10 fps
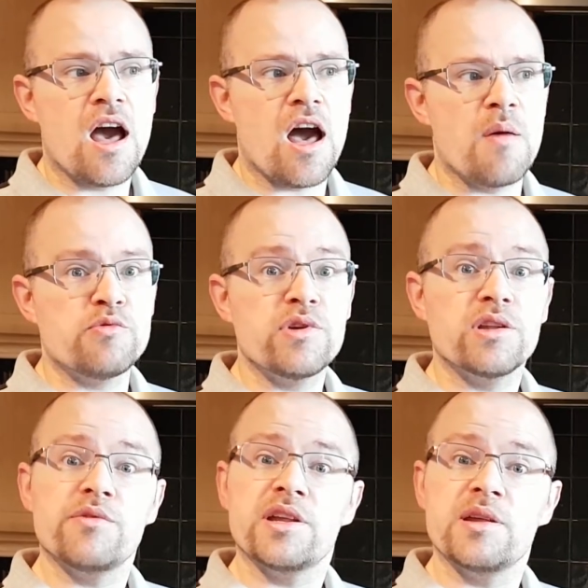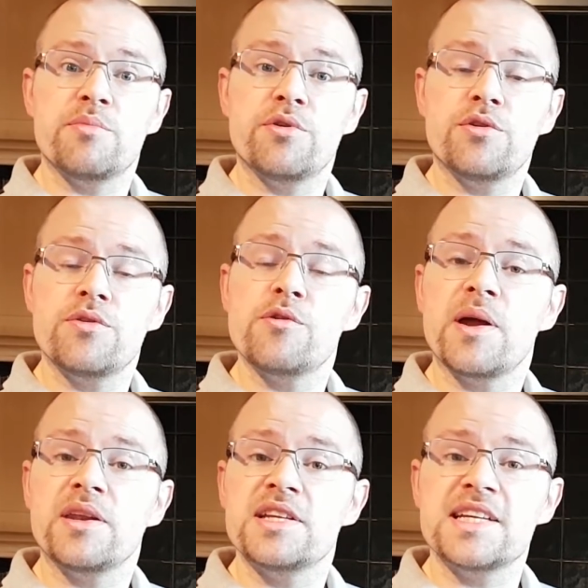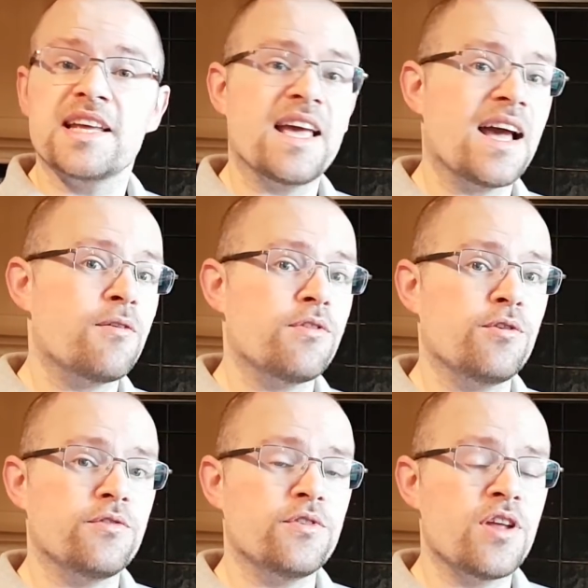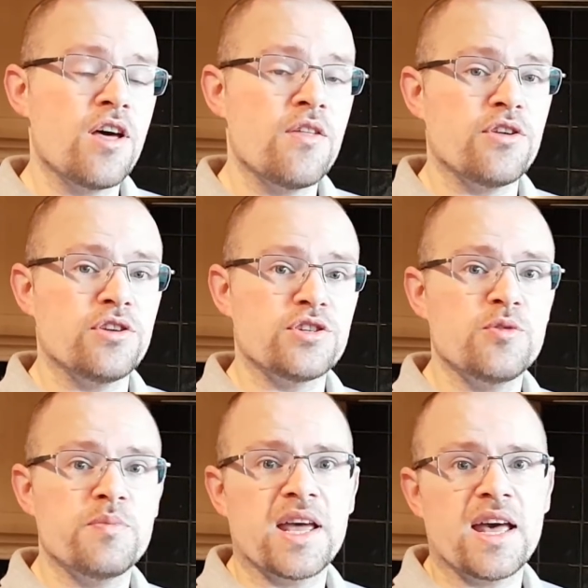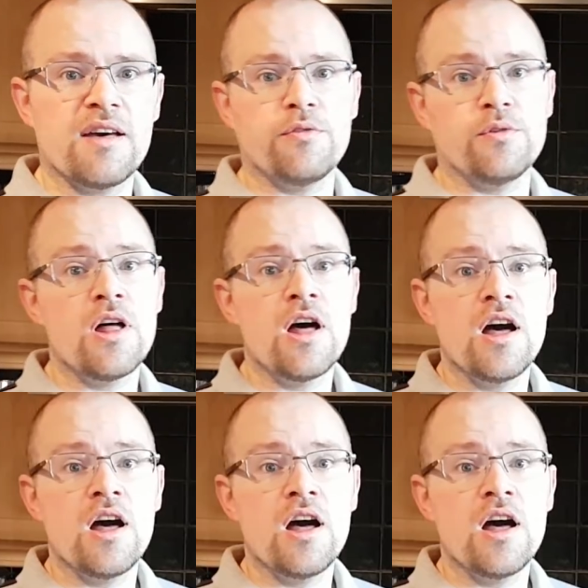It's really important that when you're taking it out of the oven that you're super careful